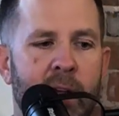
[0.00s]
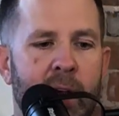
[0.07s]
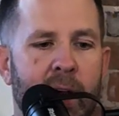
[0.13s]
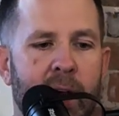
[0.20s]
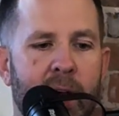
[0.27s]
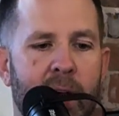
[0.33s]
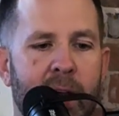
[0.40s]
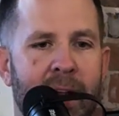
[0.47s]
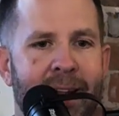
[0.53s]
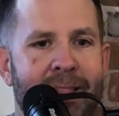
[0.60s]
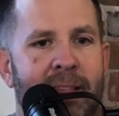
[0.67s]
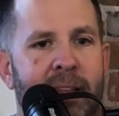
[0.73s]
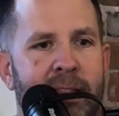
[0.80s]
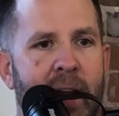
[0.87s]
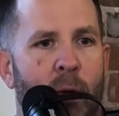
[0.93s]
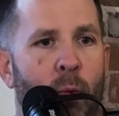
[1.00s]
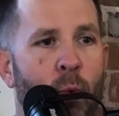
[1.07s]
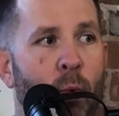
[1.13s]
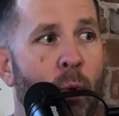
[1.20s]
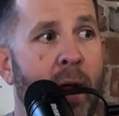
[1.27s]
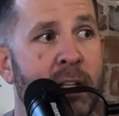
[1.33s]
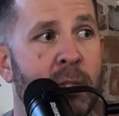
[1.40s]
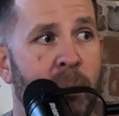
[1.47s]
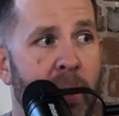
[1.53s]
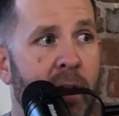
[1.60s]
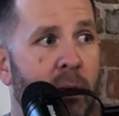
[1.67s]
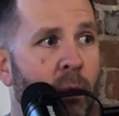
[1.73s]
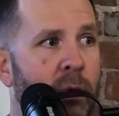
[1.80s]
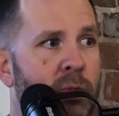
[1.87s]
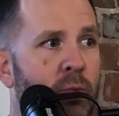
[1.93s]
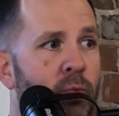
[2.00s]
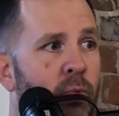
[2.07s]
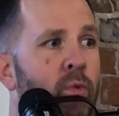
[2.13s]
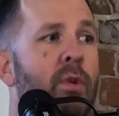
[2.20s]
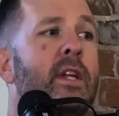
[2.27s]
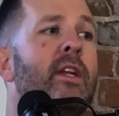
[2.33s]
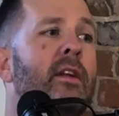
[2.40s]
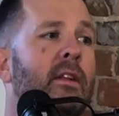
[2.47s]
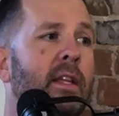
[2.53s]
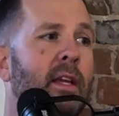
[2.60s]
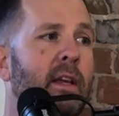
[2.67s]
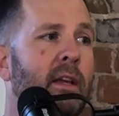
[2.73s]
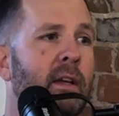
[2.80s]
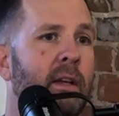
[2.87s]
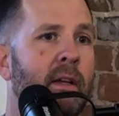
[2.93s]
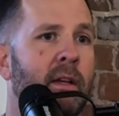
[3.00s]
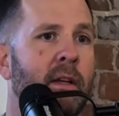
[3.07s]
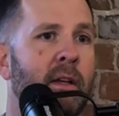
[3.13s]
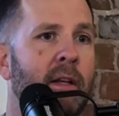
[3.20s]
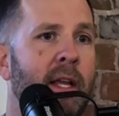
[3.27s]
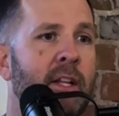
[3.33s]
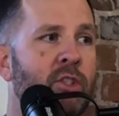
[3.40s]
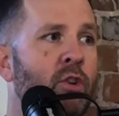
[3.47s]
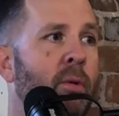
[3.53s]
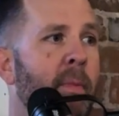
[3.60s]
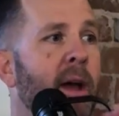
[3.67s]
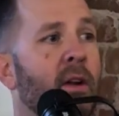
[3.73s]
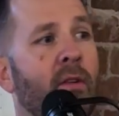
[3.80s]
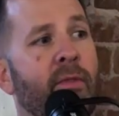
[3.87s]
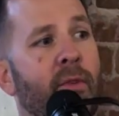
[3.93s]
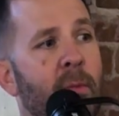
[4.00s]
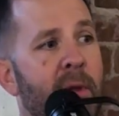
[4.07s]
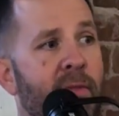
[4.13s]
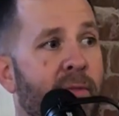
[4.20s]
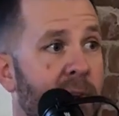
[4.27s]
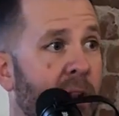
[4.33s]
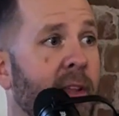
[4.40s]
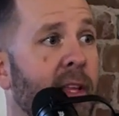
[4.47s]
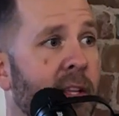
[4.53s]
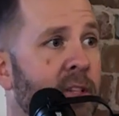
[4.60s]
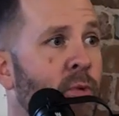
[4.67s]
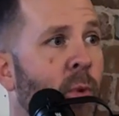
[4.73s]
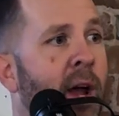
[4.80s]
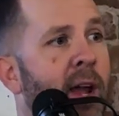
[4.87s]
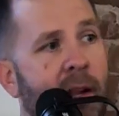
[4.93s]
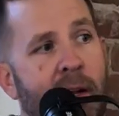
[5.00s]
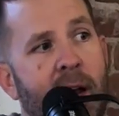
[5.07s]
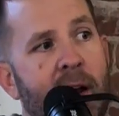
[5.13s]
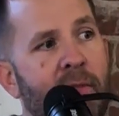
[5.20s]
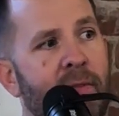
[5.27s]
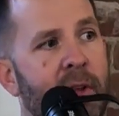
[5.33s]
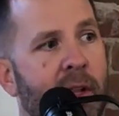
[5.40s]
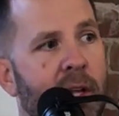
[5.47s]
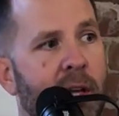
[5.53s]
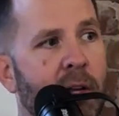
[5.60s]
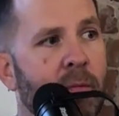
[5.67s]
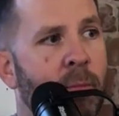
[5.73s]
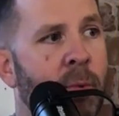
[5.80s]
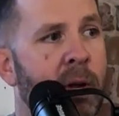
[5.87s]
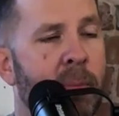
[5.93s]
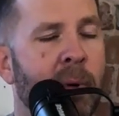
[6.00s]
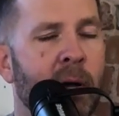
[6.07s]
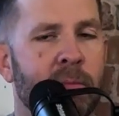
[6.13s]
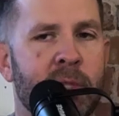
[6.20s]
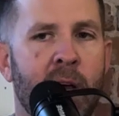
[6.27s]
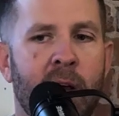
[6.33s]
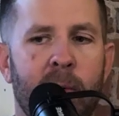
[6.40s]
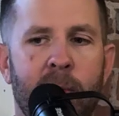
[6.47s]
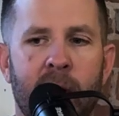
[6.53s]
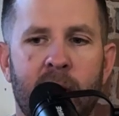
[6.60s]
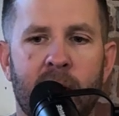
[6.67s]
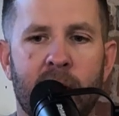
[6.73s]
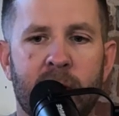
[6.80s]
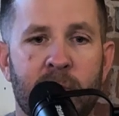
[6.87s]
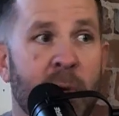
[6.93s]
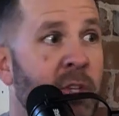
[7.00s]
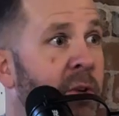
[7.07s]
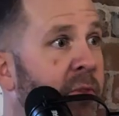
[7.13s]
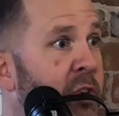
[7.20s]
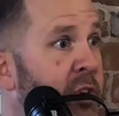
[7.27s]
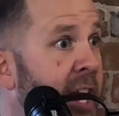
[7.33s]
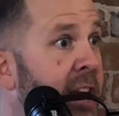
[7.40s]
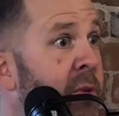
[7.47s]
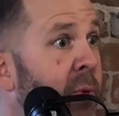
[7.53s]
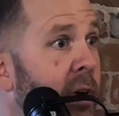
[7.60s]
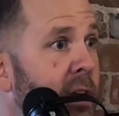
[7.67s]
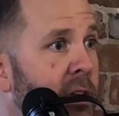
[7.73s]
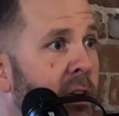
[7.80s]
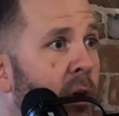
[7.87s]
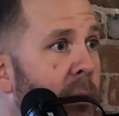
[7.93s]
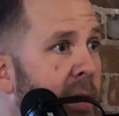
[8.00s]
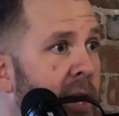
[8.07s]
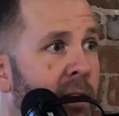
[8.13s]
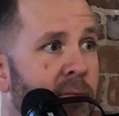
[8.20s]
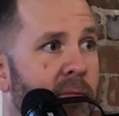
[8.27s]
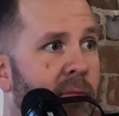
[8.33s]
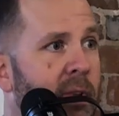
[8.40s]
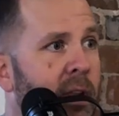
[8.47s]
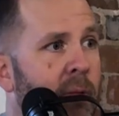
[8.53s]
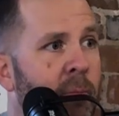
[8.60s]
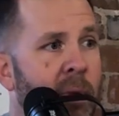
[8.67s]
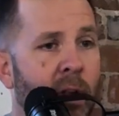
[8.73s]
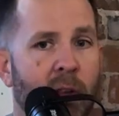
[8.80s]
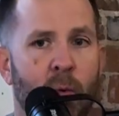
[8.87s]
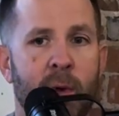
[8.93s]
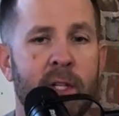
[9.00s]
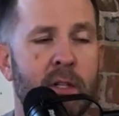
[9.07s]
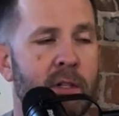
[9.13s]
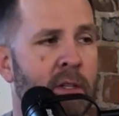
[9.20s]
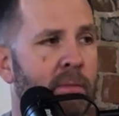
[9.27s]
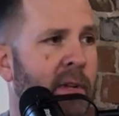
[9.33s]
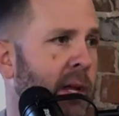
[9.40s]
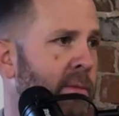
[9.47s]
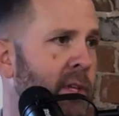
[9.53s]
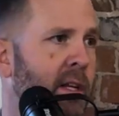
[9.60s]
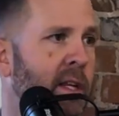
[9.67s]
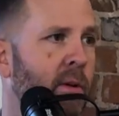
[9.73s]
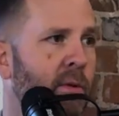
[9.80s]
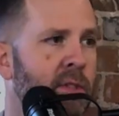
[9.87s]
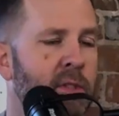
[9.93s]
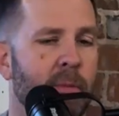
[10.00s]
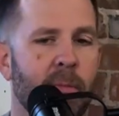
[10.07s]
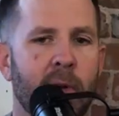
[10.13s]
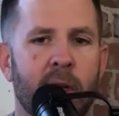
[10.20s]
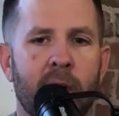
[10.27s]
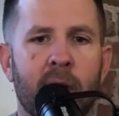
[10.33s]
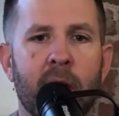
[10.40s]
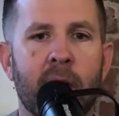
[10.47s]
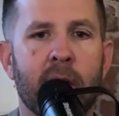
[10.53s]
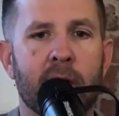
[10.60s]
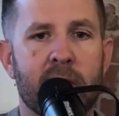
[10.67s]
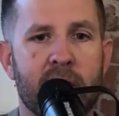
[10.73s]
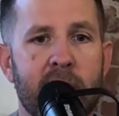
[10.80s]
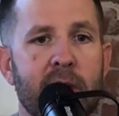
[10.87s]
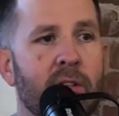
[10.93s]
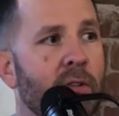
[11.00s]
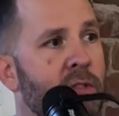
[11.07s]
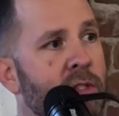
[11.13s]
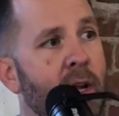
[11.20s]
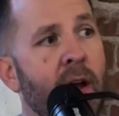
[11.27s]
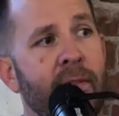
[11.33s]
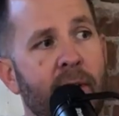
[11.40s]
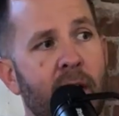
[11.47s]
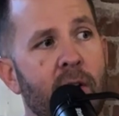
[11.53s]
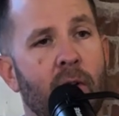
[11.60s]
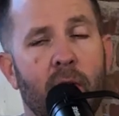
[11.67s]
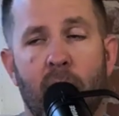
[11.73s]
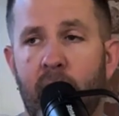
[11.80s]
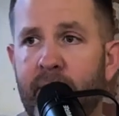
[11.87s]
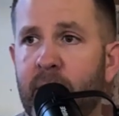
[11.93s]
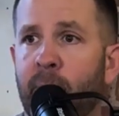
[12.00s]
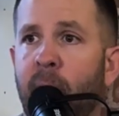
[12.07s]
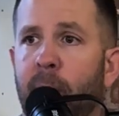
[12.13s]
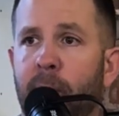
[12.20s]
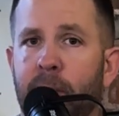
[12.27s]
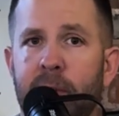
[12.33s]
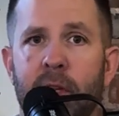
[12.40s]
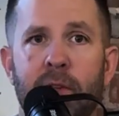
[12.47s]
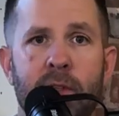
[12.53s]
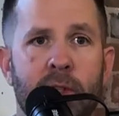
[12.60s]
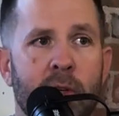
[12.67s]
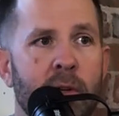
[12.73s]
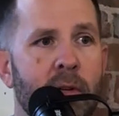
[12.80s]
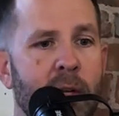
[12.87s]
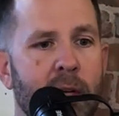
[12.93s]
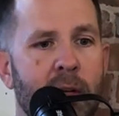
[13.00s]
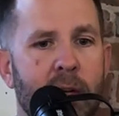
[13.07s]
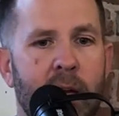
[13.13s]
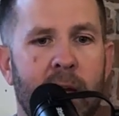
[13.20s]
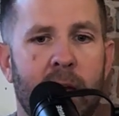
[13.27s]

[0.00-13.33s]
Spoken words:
And I think that respite was really instrumental for me feeling this way and kind of feeling pretty pumped up, especially for January. You know me. In middle of winter, sometimes I deal with some seasonal stuff, and I know a lot of you probably do too.